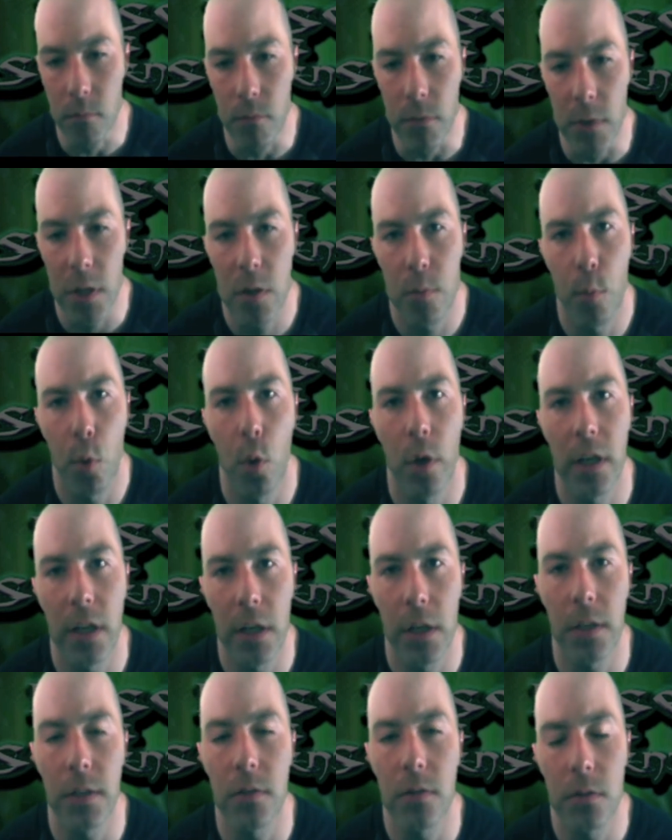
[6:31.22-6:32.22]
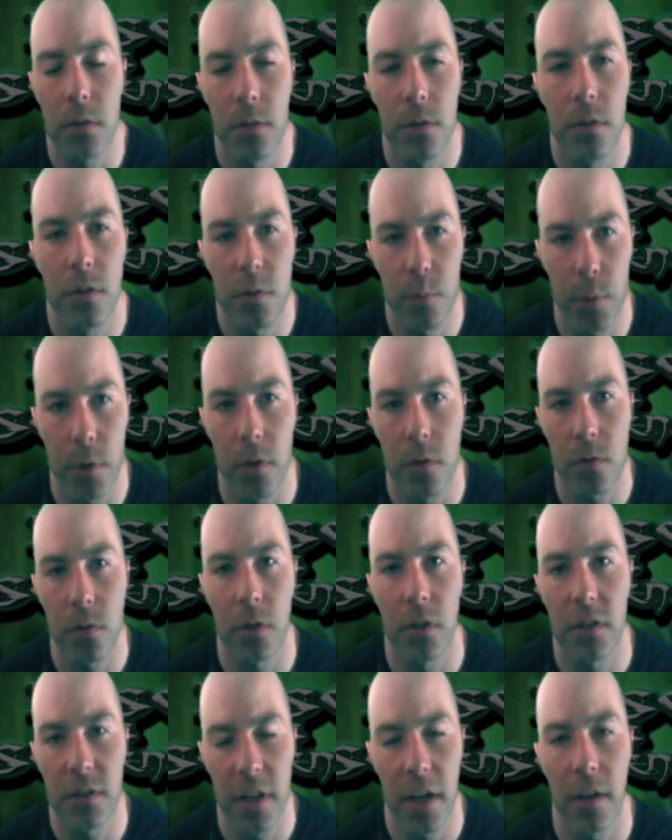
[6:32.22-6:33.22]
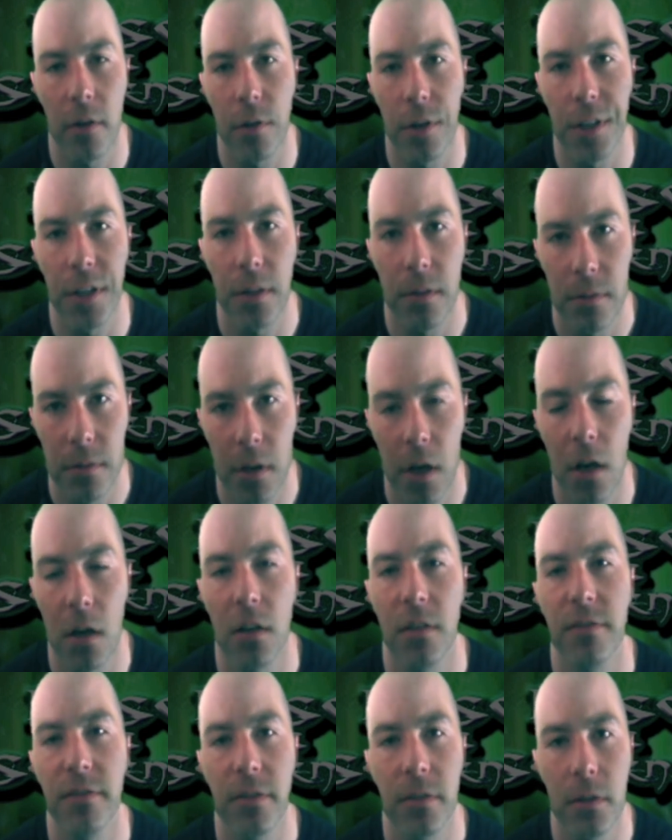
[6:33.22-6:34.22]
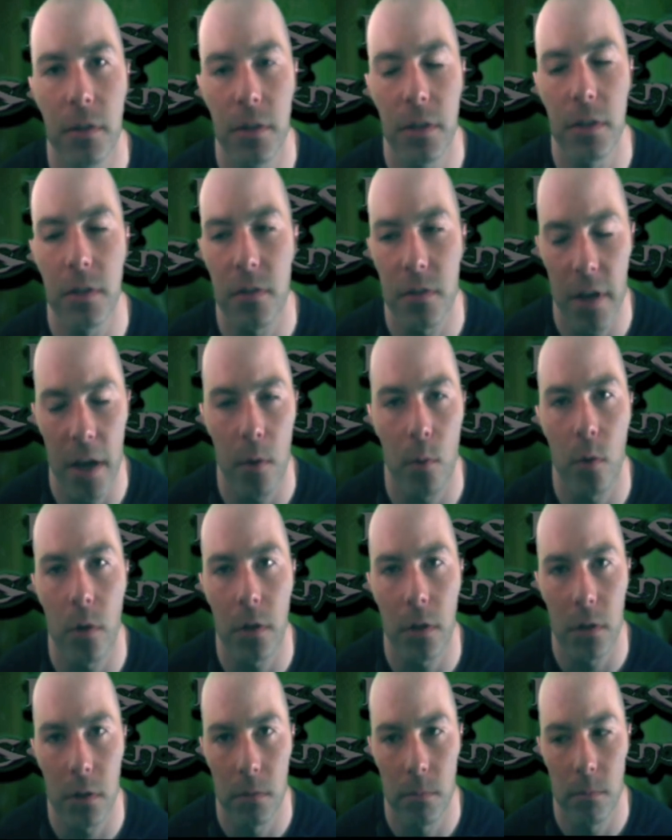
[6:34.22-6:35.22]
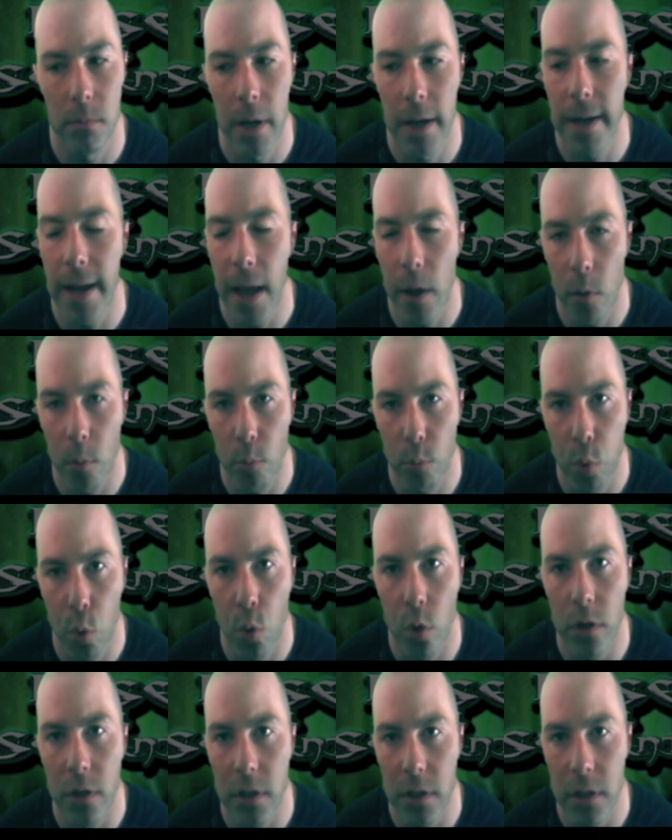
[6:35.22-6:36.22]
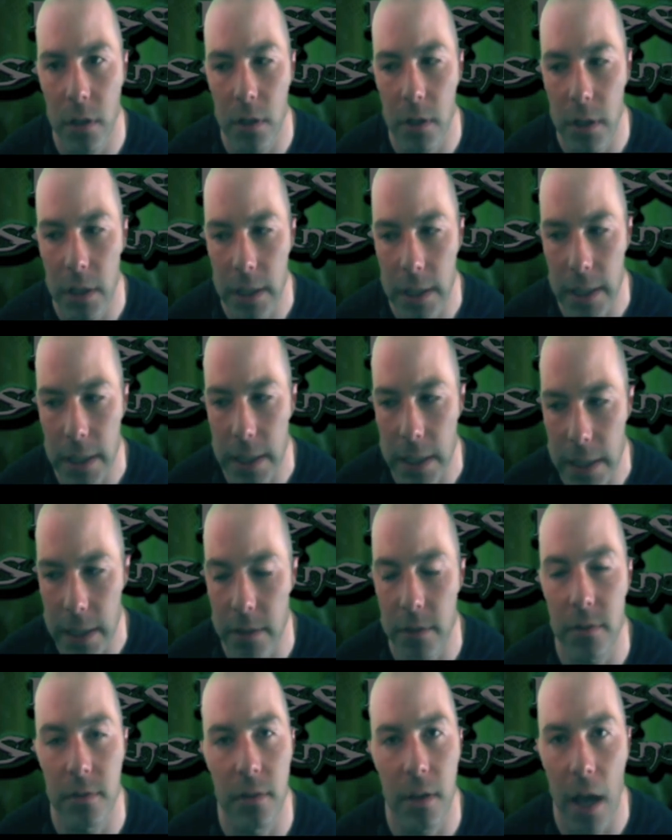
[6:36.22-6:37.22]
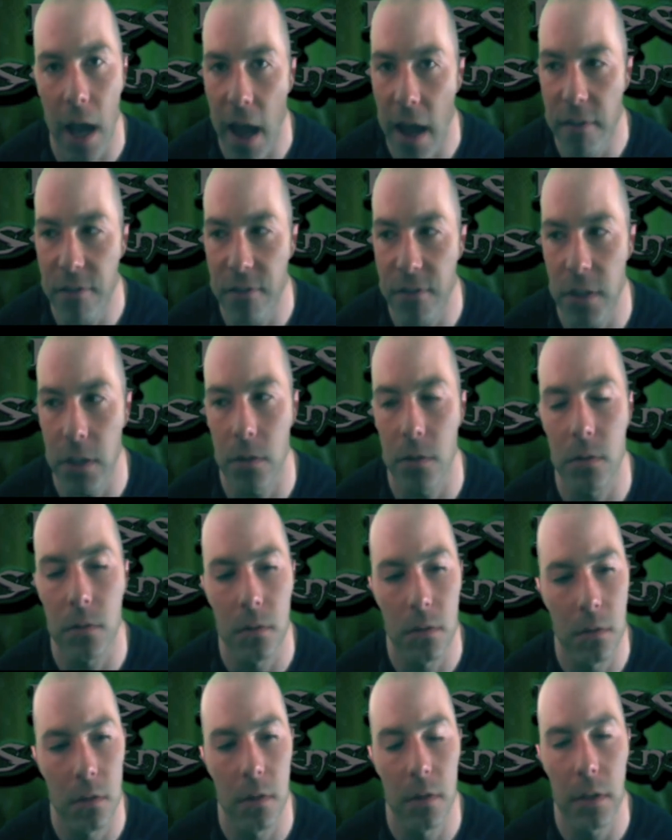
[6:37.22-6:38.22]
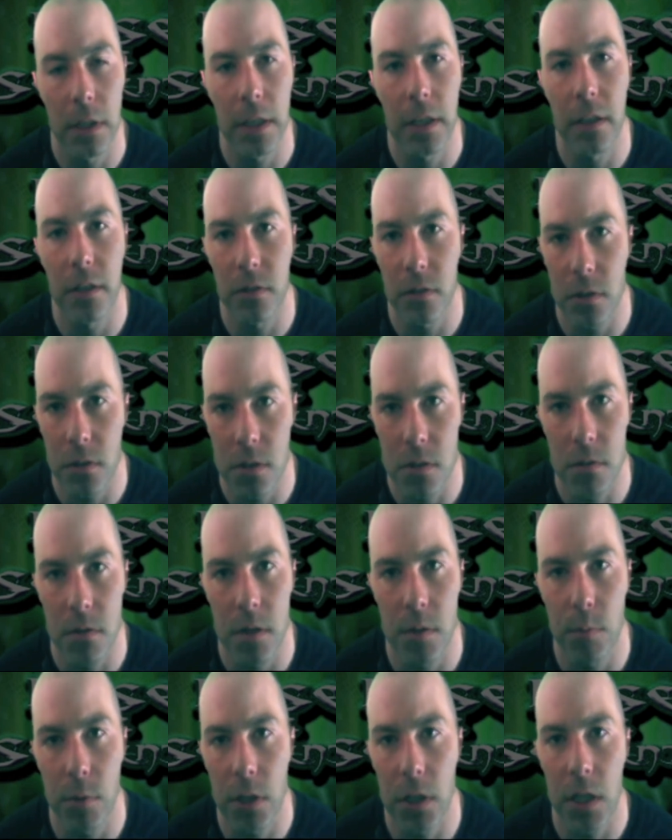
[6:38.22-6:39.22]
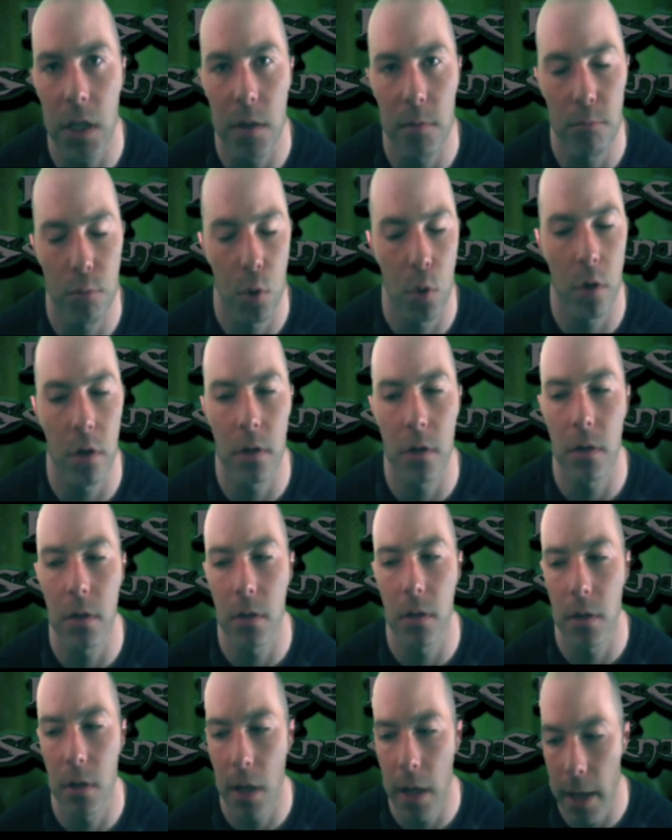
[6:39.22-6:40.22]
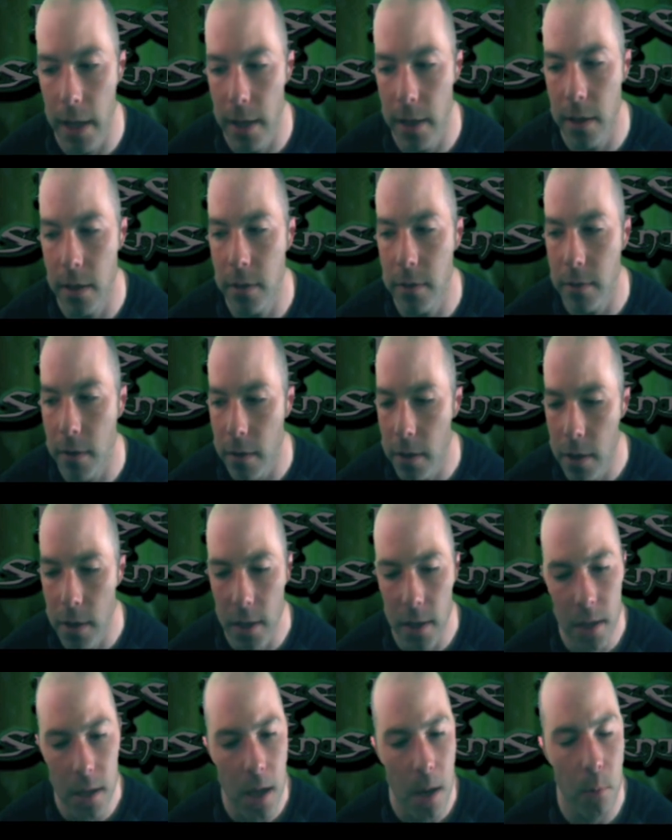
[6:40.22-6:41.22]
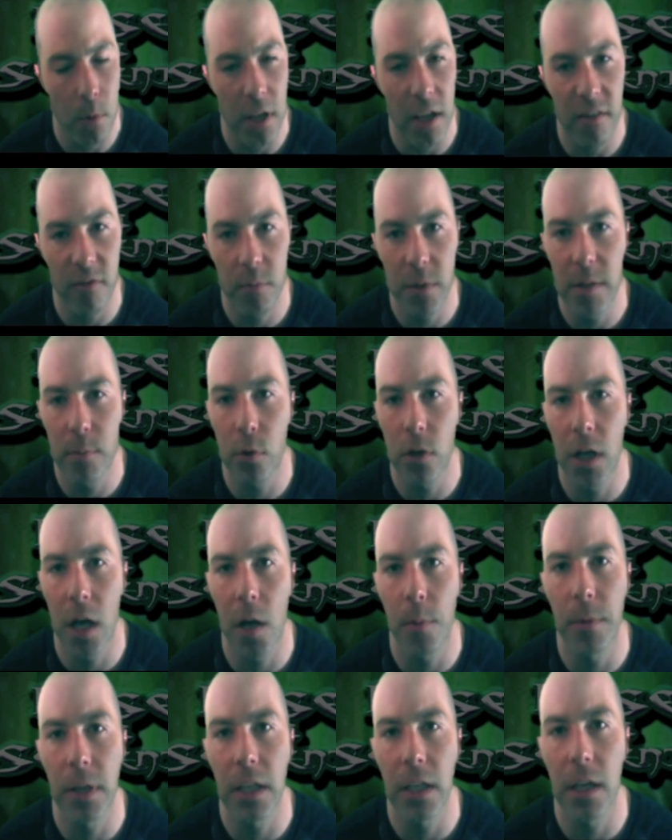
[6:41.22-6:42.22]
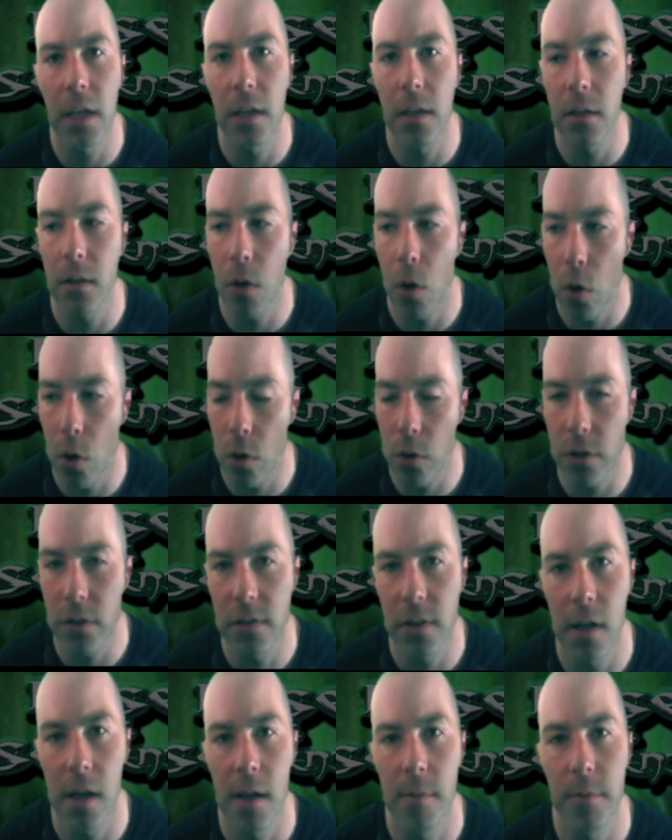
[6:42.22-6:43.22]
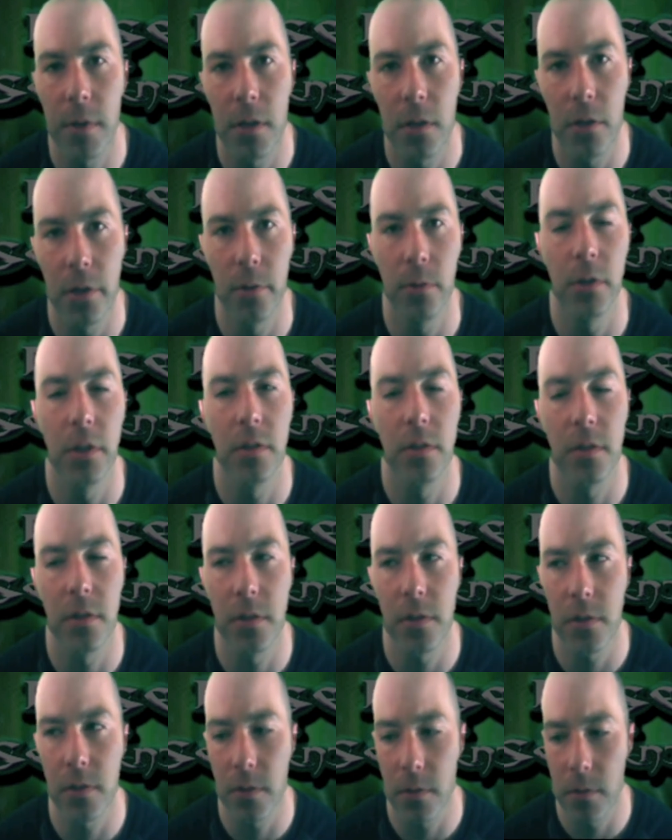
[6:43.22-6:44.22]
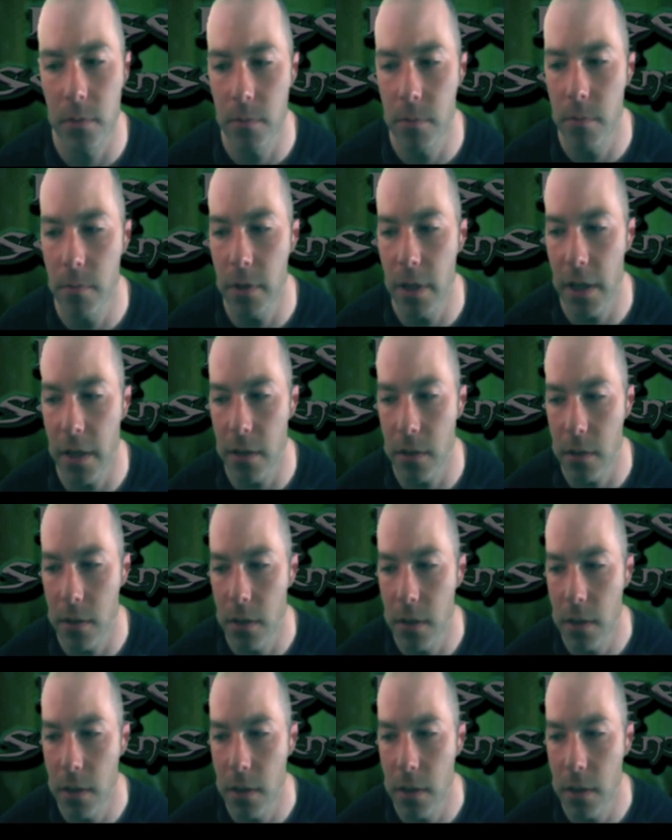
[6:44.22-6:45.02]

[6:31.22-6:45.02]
The point is the spiritual integrity of this network and how important it is. I feel that it is extremely important. And we have people coming in all the time that are new listeners that